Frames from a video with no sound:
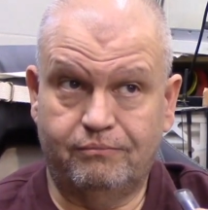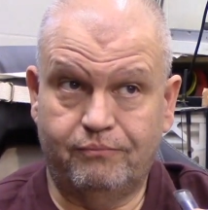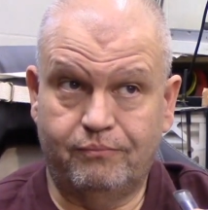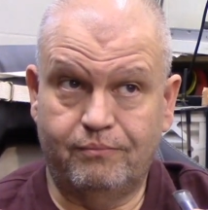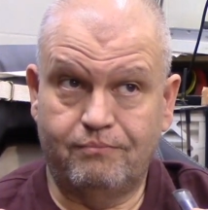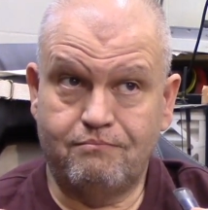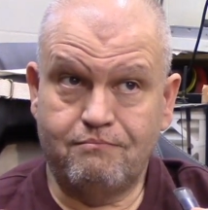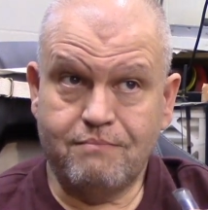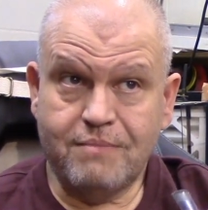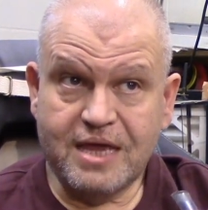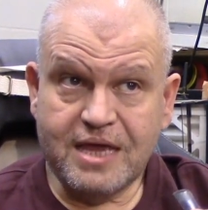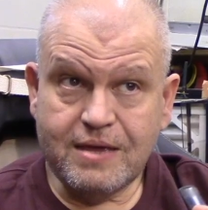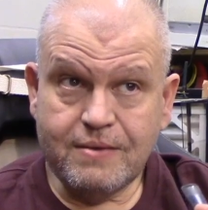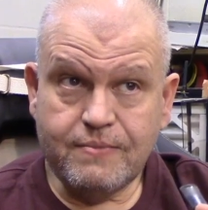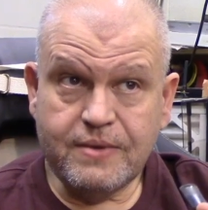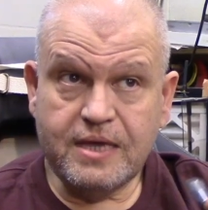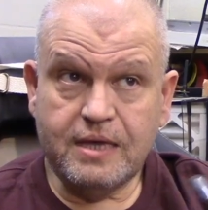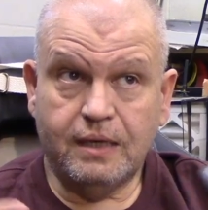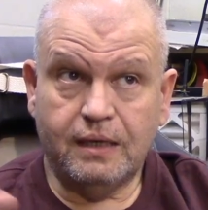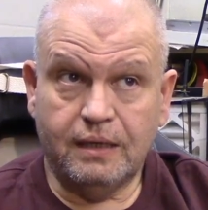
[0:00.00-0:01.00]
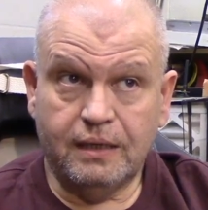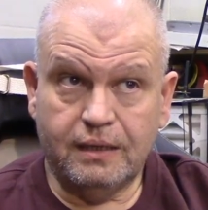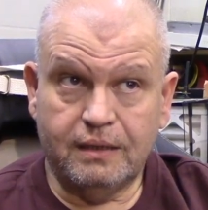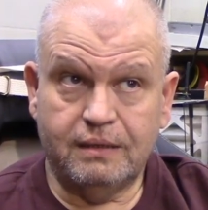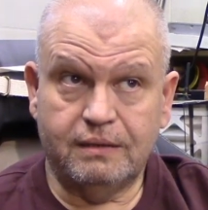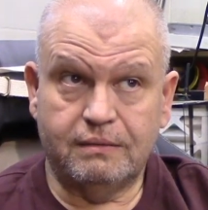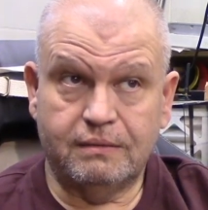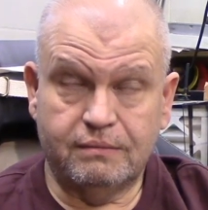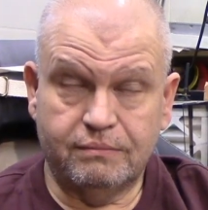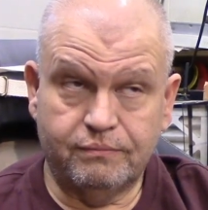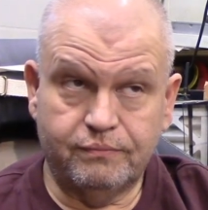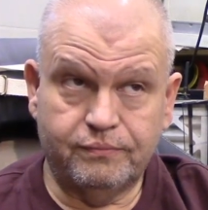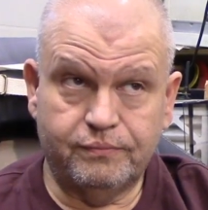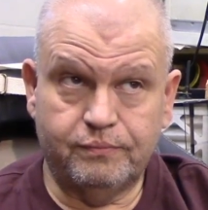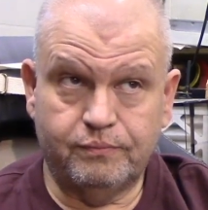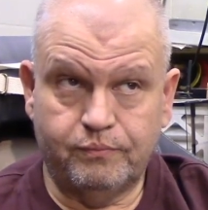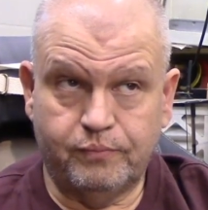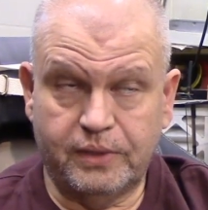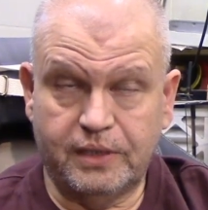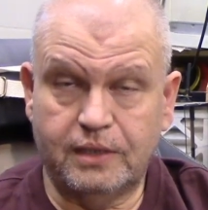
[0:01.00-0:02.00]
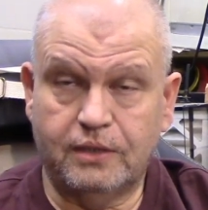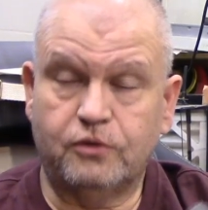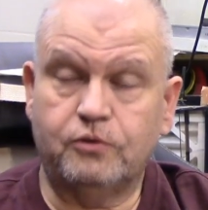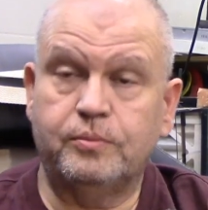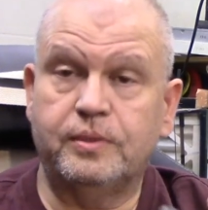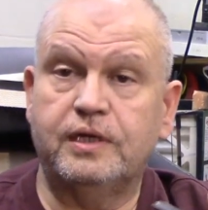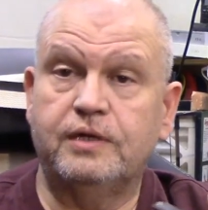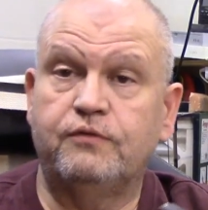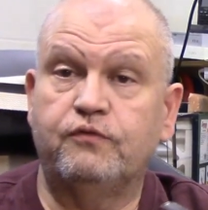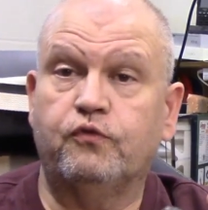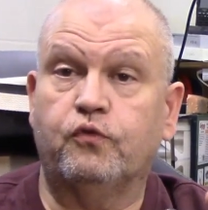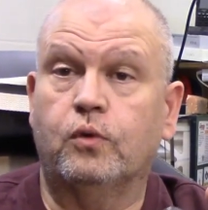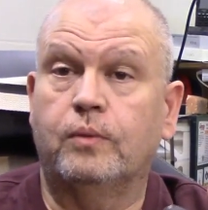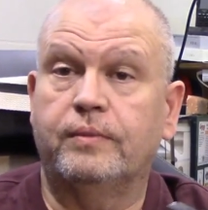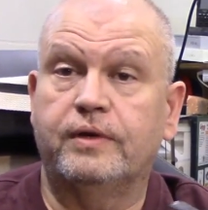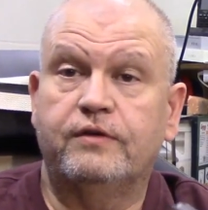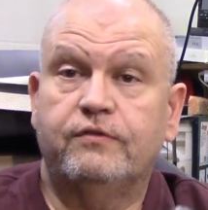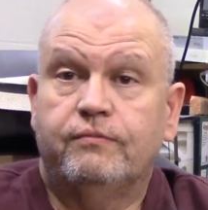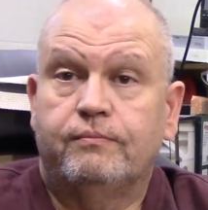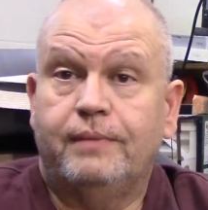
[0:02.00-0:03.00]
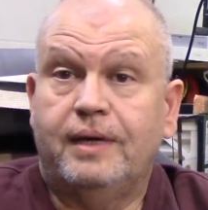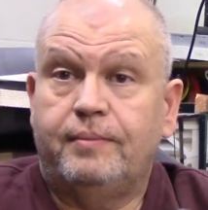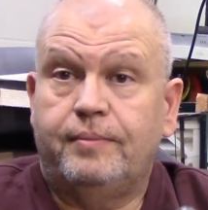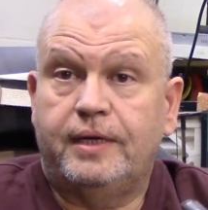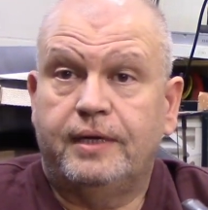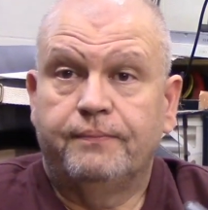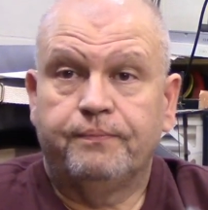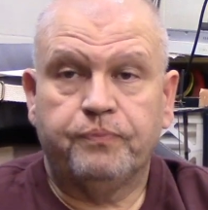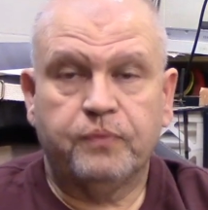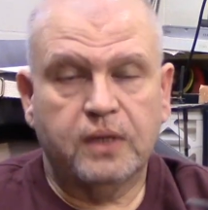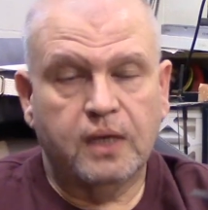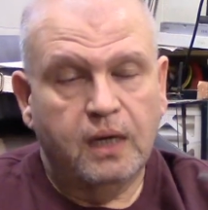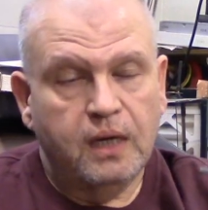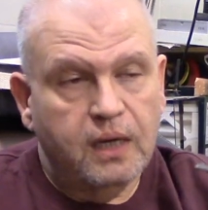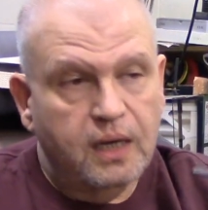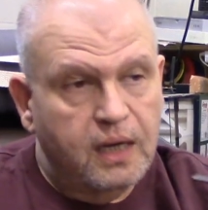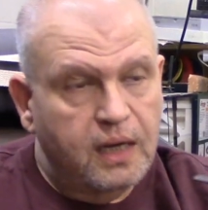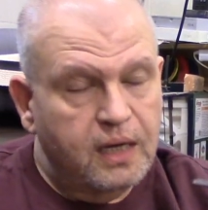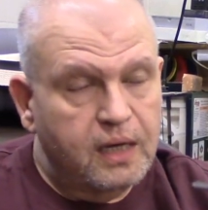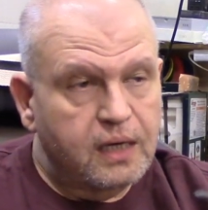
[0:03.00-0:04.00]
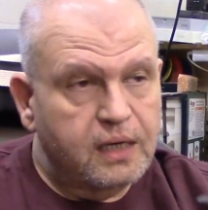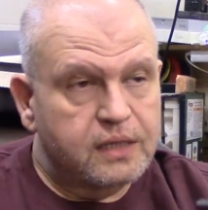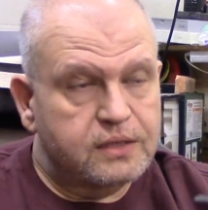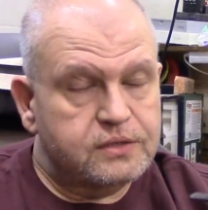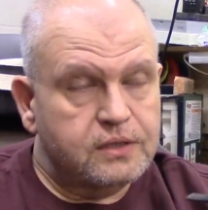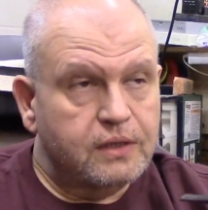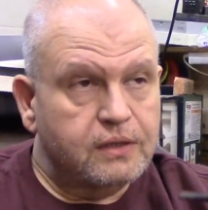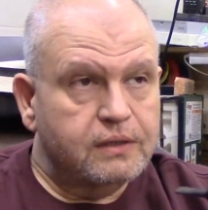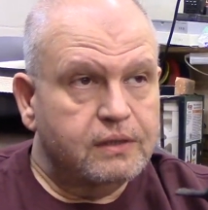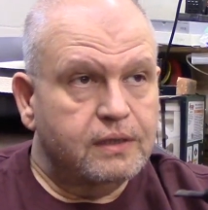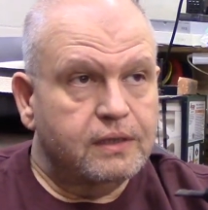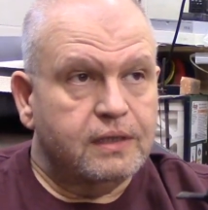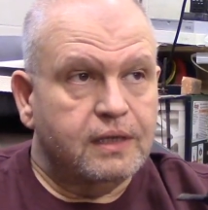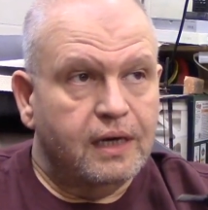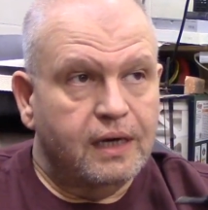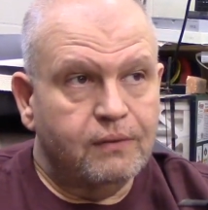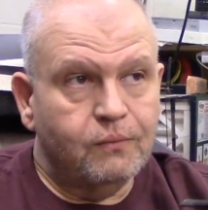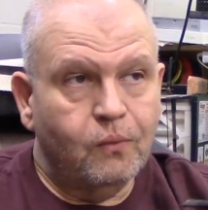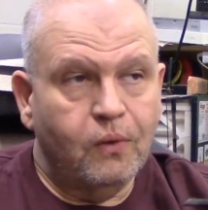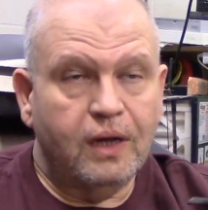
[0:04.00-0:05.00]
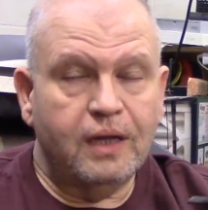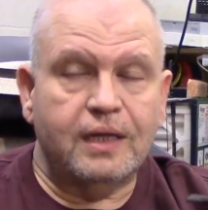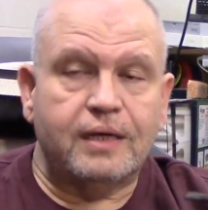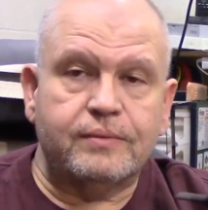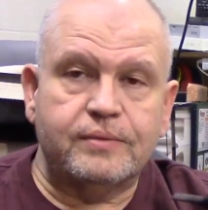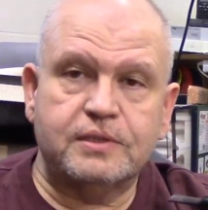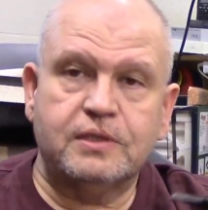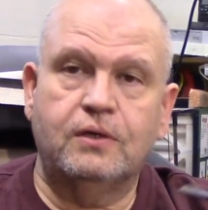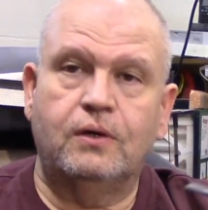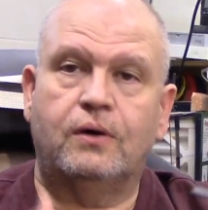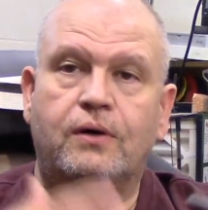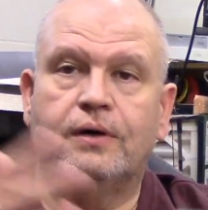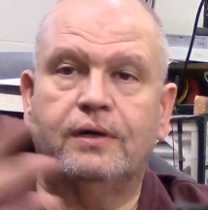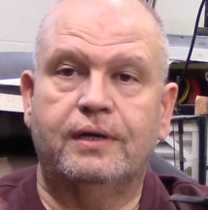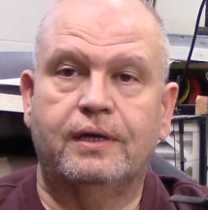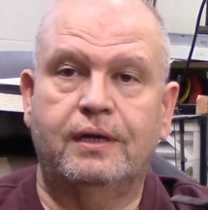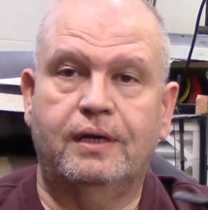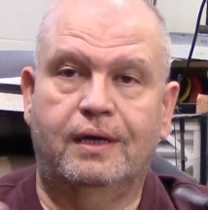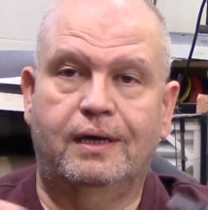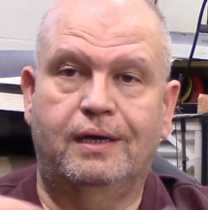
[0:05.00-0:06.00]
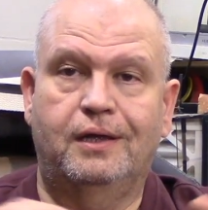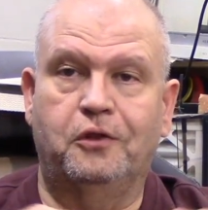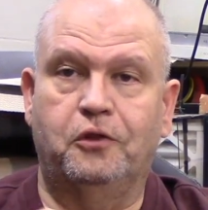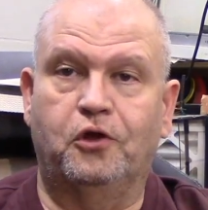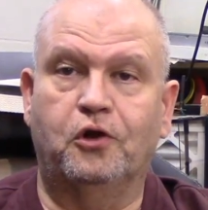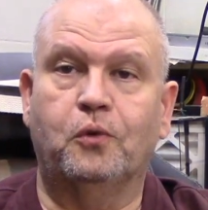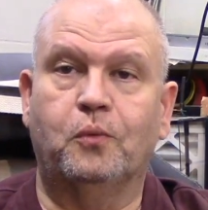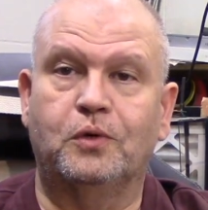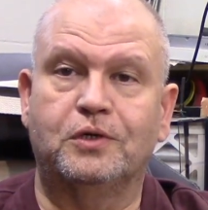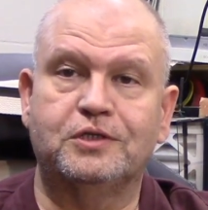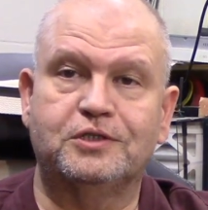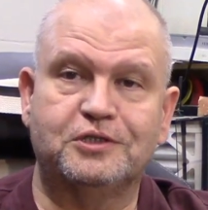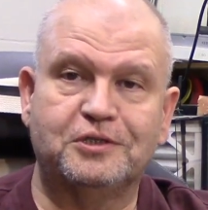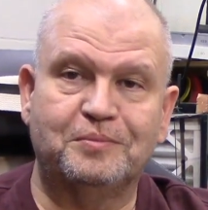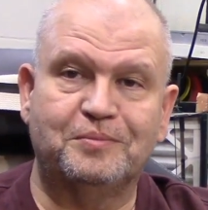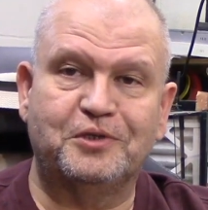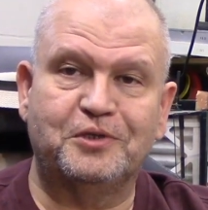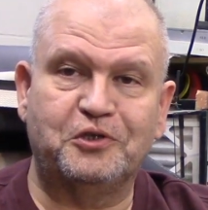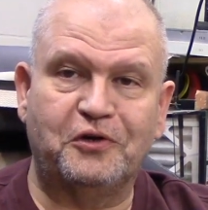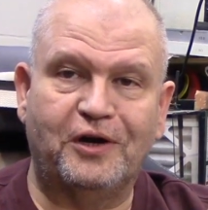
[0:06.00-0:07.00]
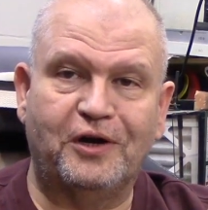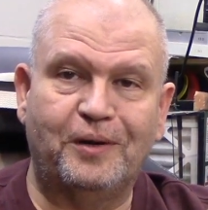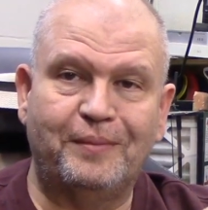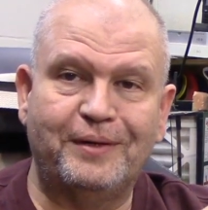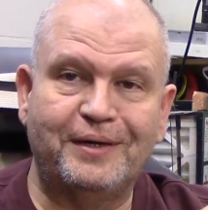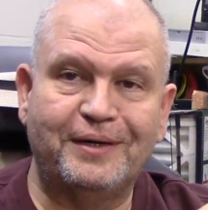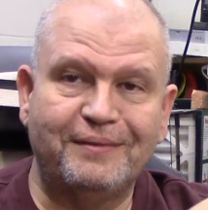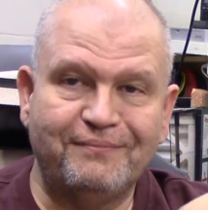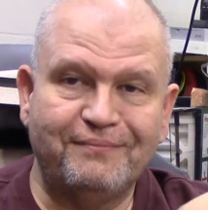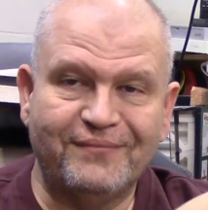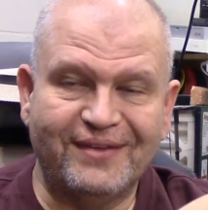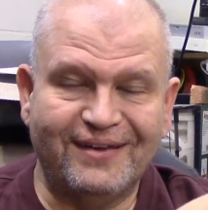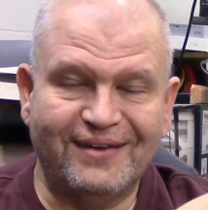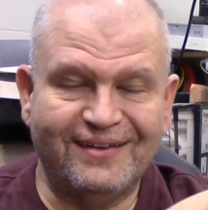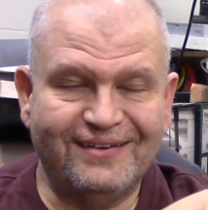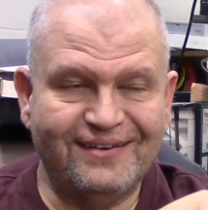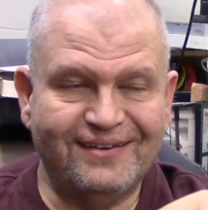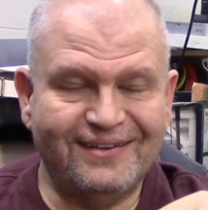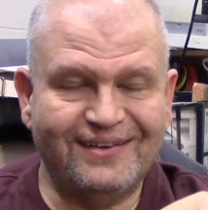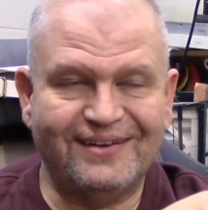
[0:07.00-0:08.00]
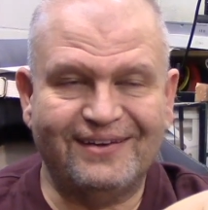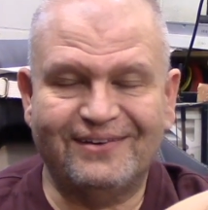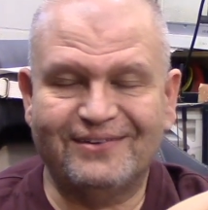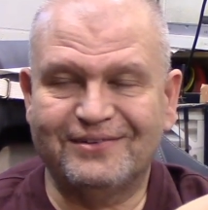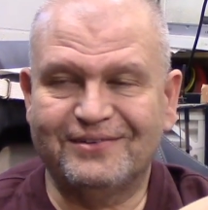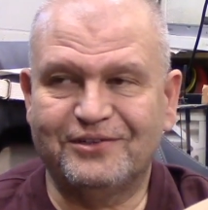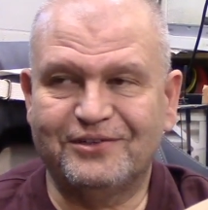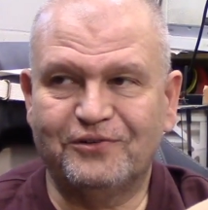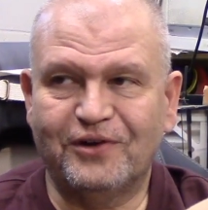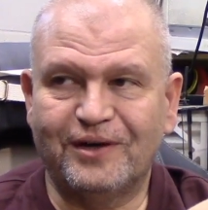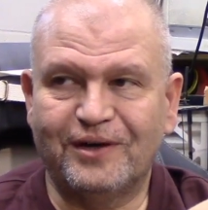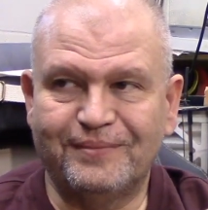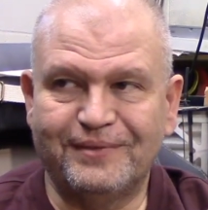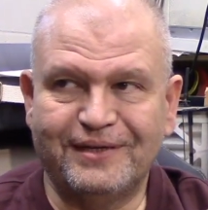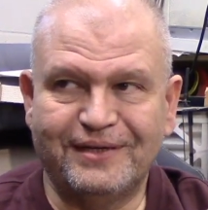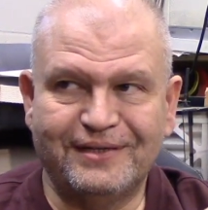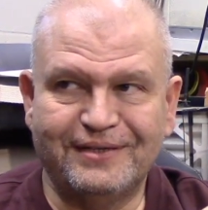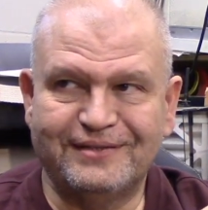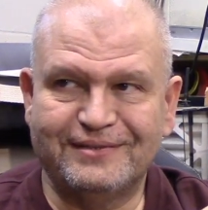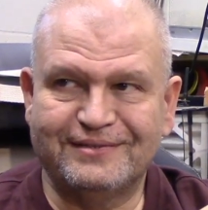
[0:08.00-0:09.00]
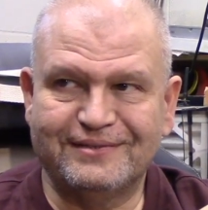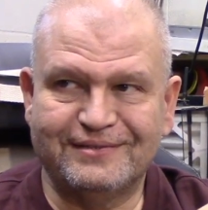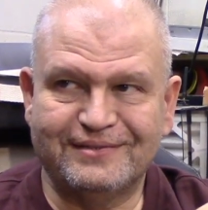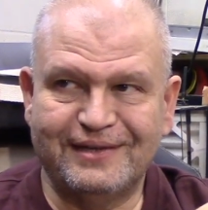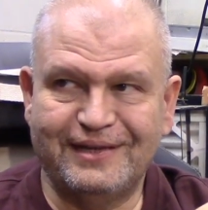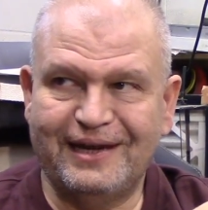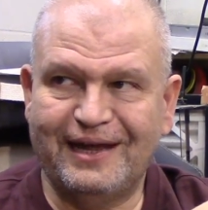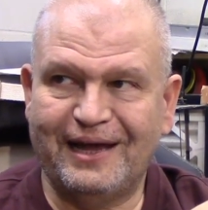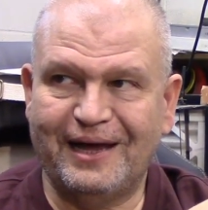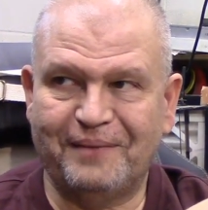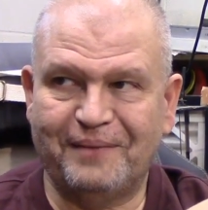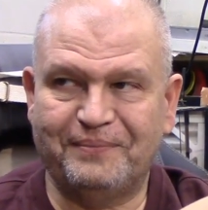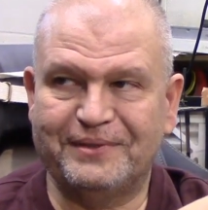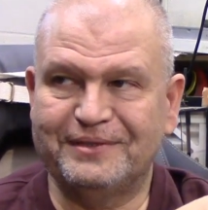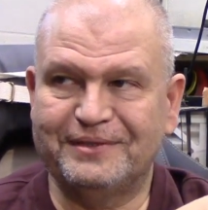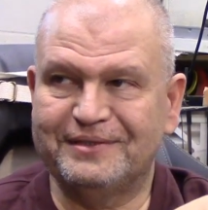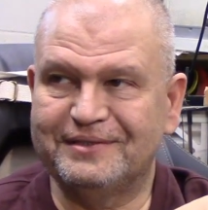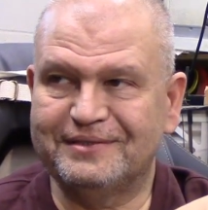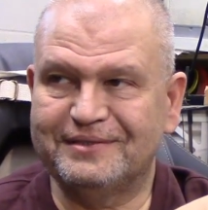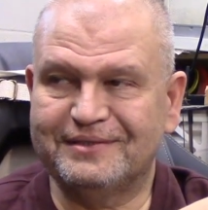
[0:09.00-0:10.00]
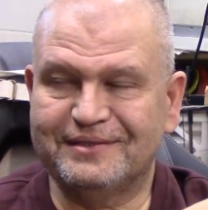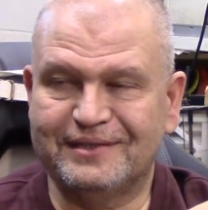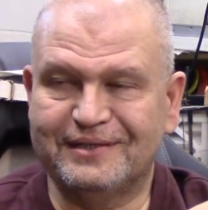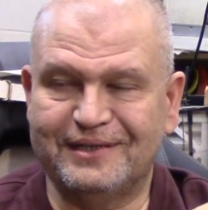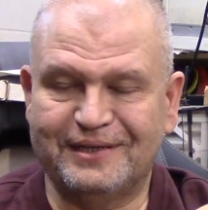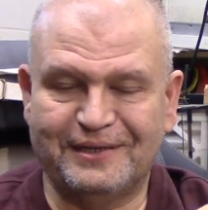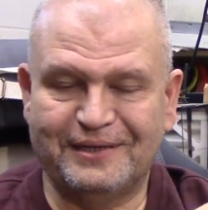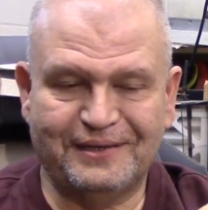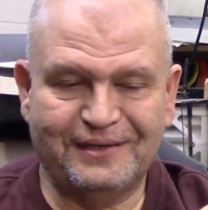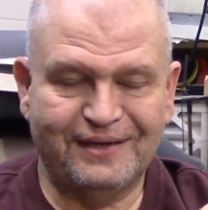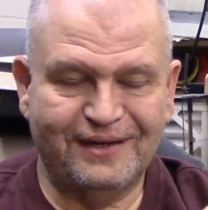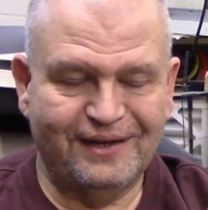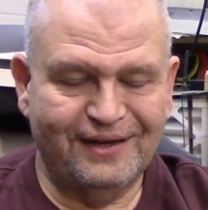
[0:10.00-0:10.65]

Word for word: maybe be a little bit informative, maybe. So while I was gone, there was some drama. And drama it happens. The